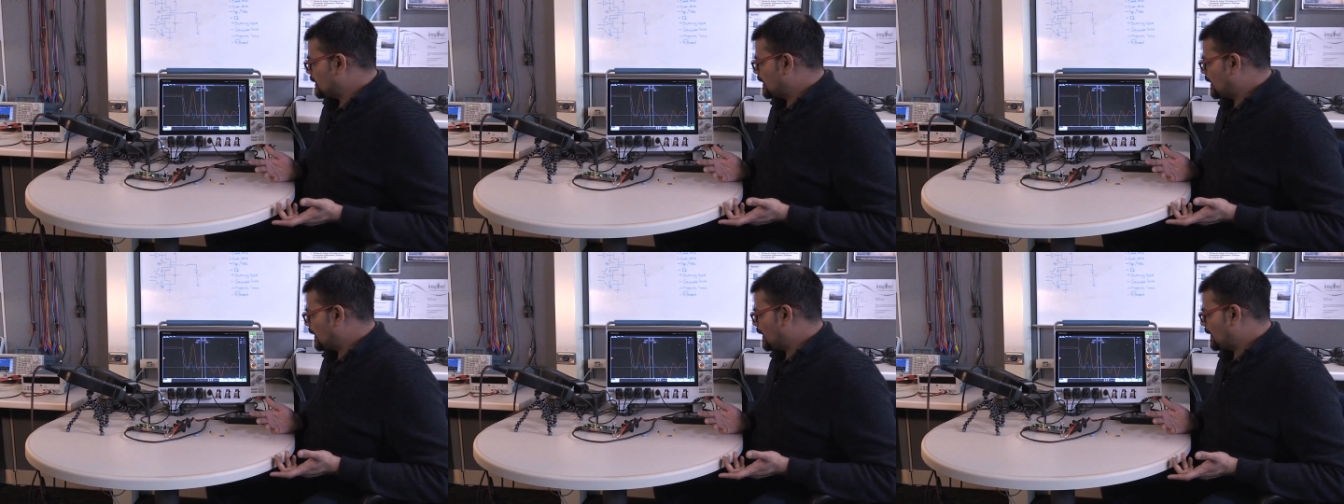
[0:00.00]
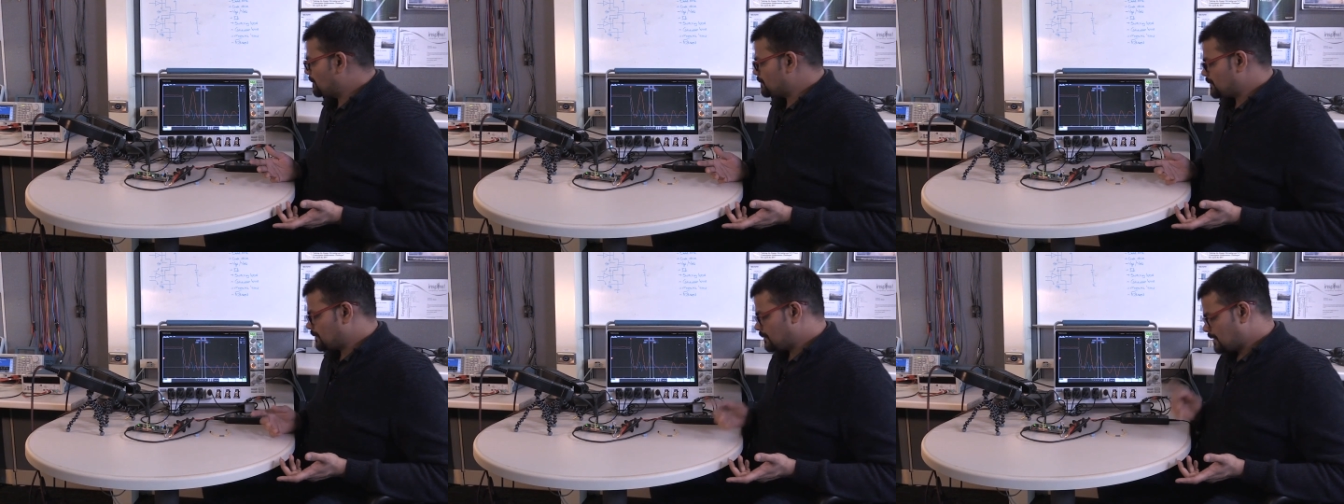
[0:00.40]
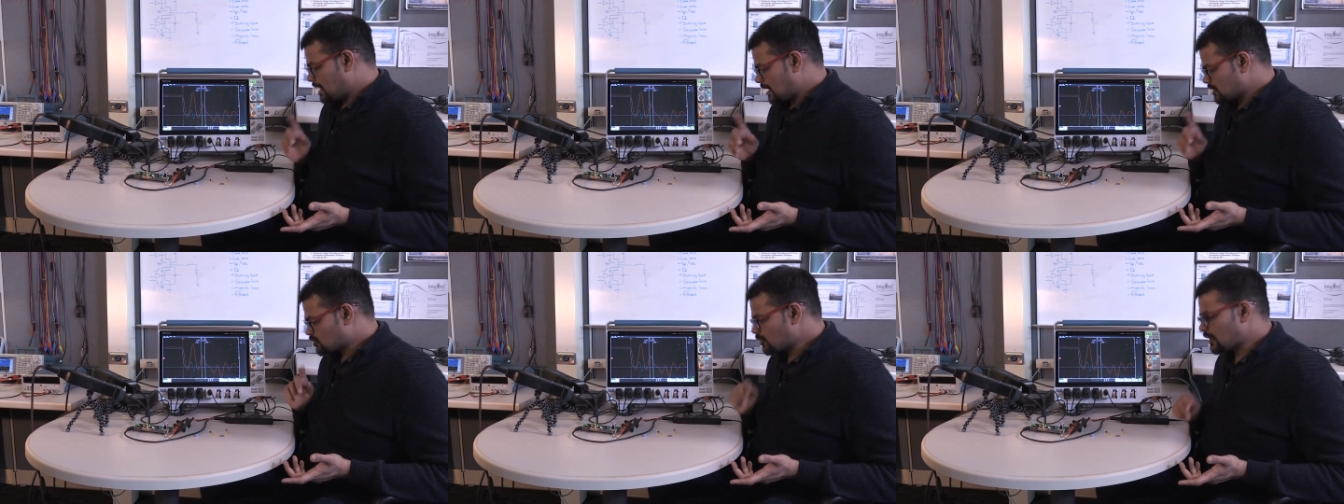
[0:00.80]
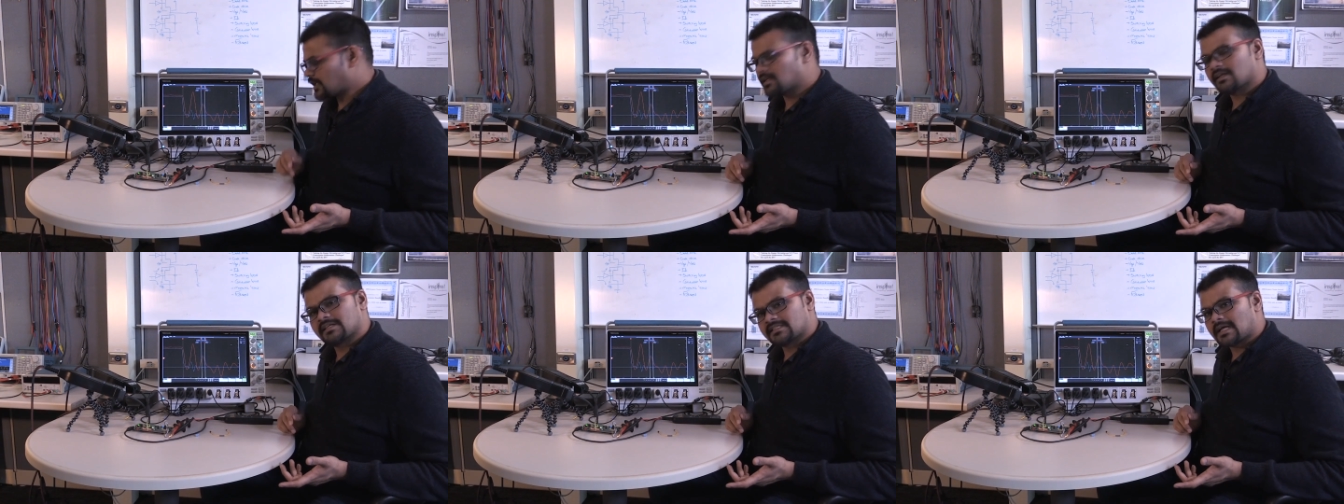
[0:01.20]
Uh, I'll show you
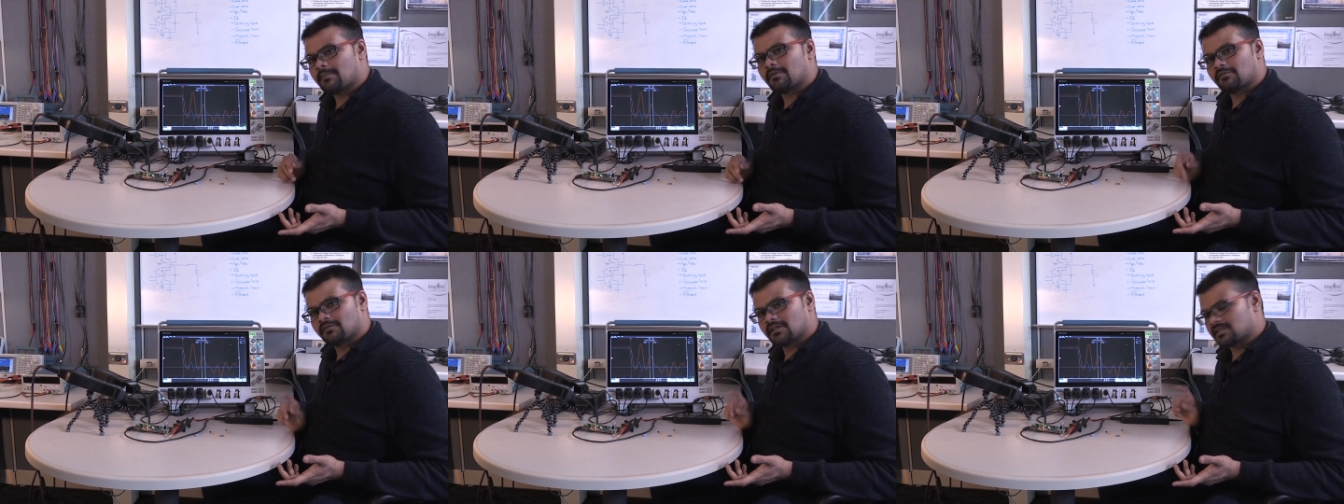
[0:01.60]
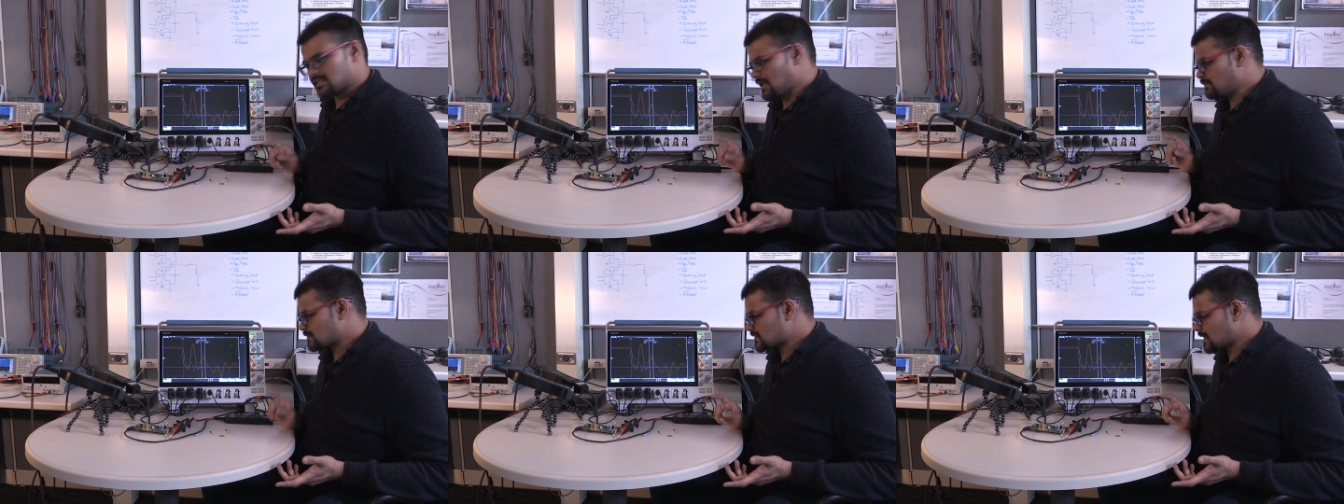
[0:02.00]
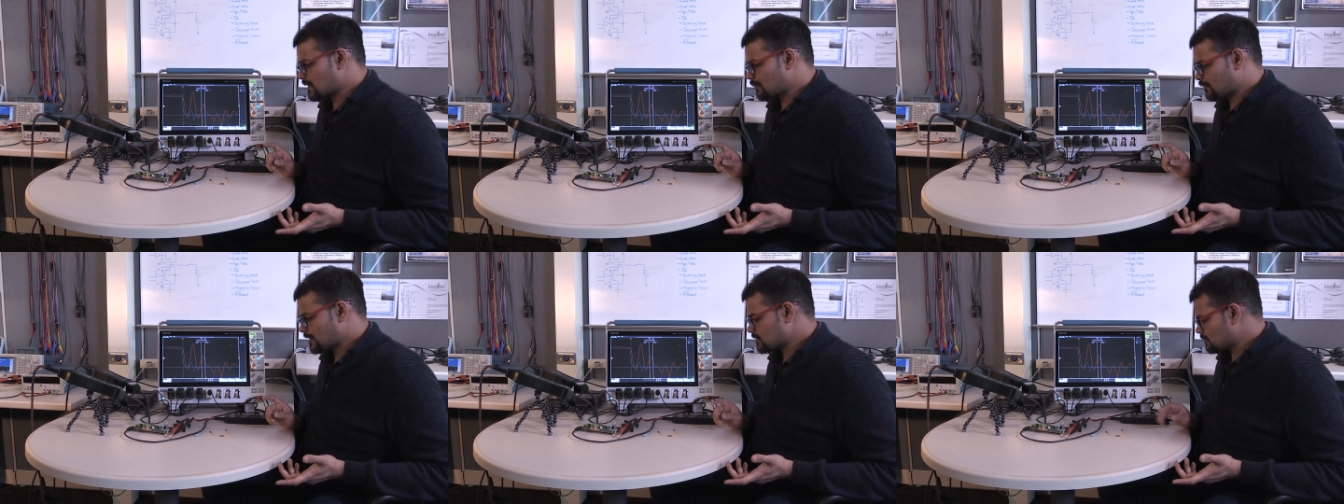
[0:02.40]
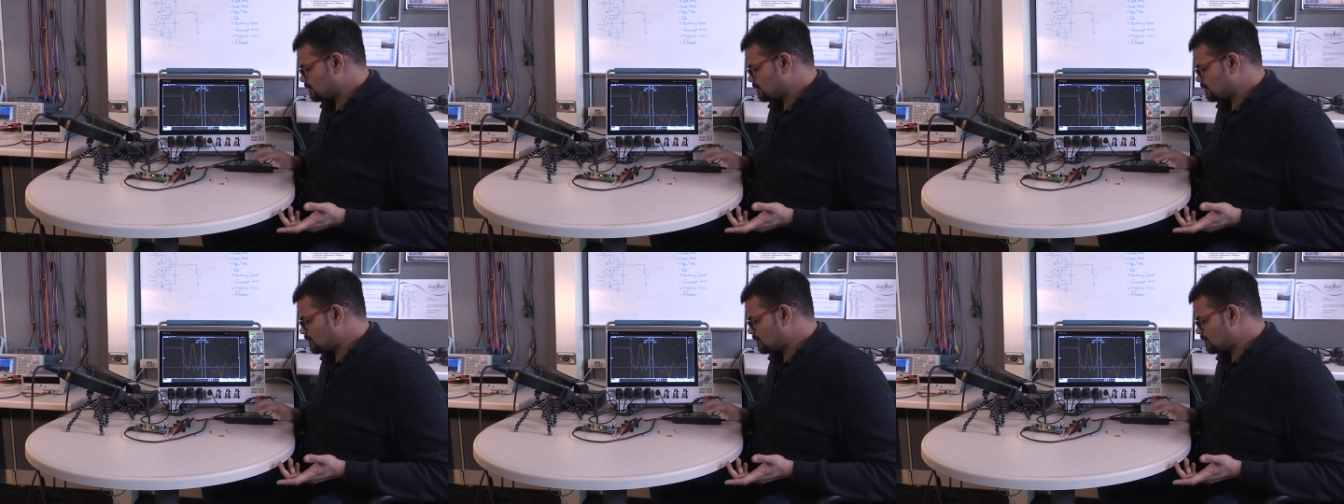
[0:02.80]
another example with the same setup, right?